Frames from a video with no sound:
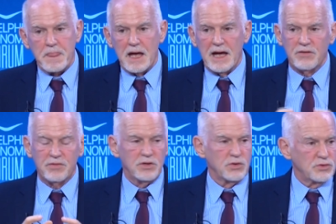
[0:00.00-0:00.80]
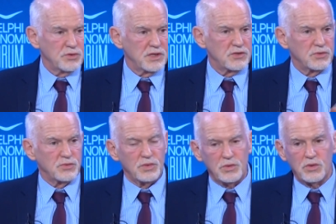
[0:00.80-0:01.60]
And if we don't do this,
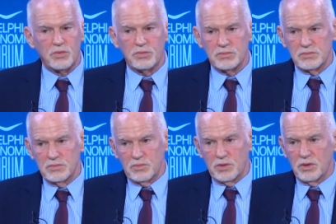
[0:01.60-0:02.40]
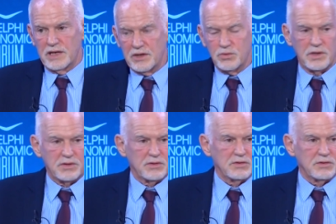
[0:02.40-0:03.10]
we will get what